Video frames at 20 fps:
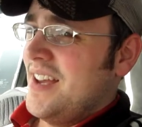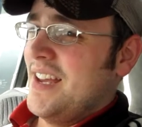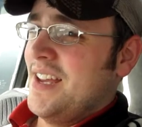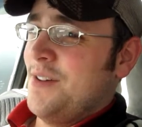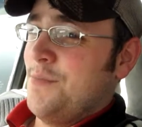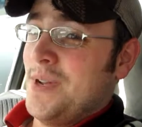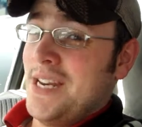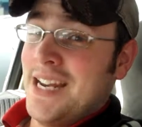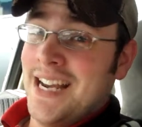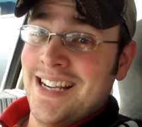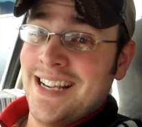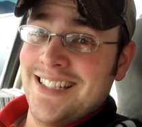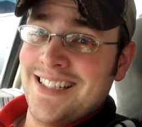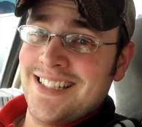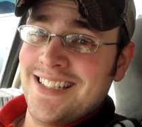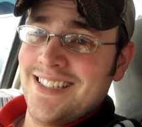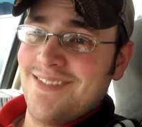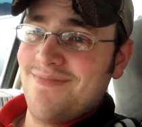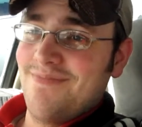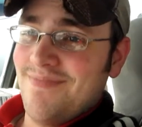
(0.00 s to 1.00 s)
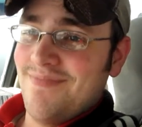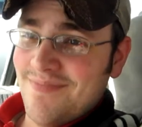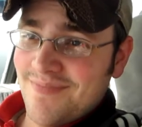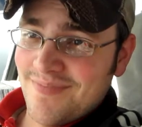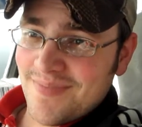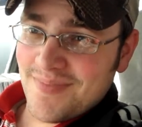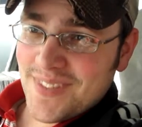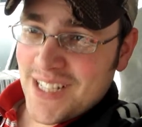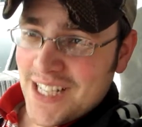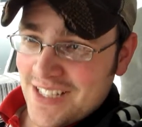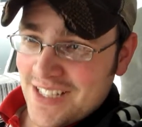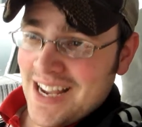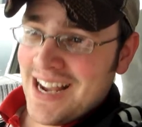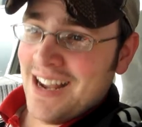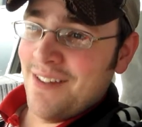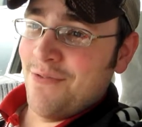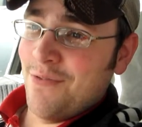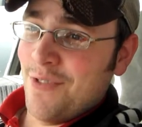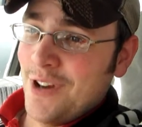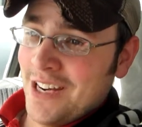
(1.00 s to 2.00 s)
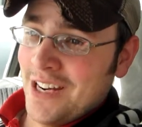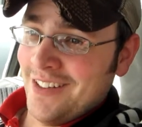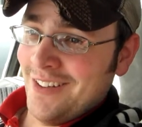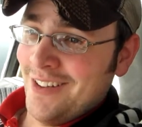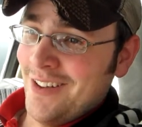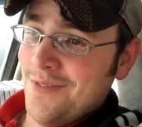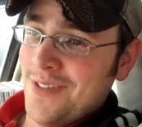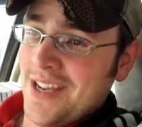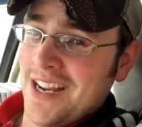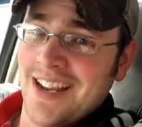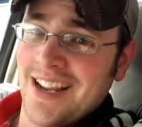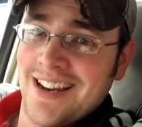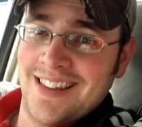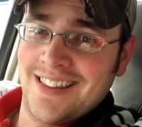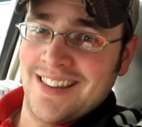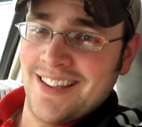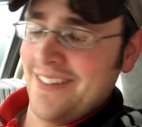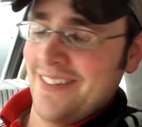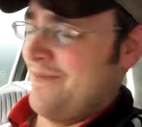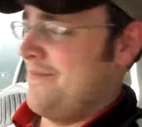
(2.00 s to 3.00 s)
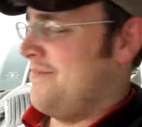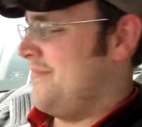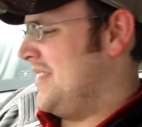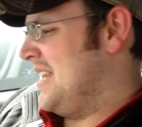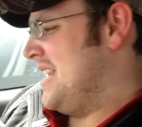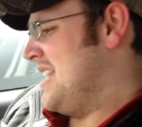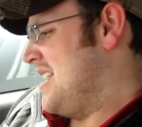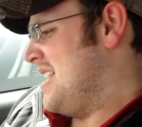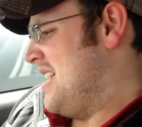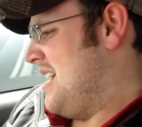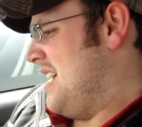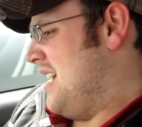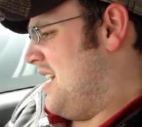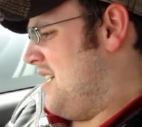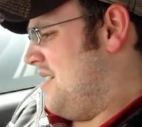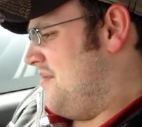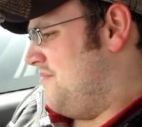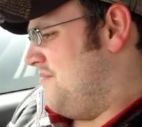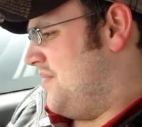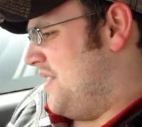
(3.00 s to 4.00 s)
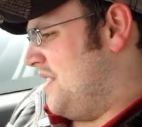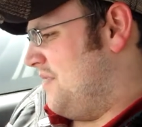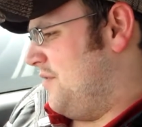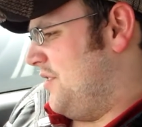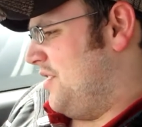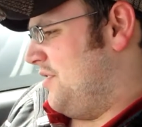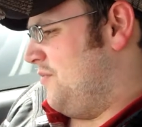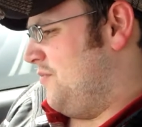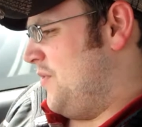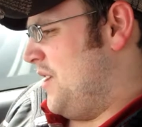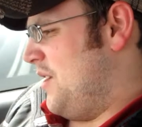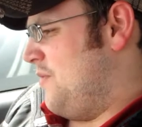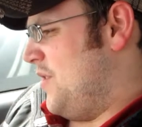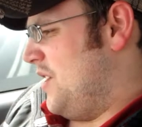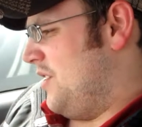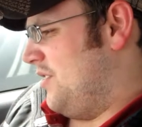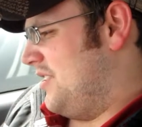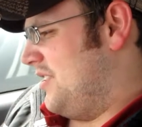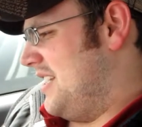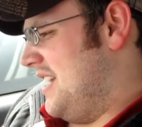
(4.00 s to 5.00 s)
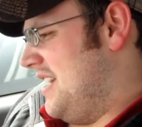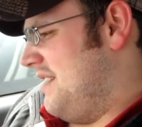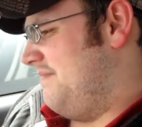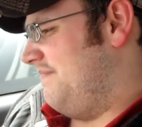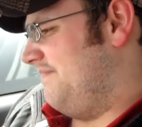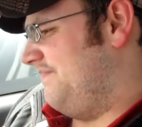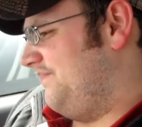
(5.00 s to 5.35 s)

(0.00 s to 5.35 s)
It'd be nice, because I freaking love that kind of thing. But we will see.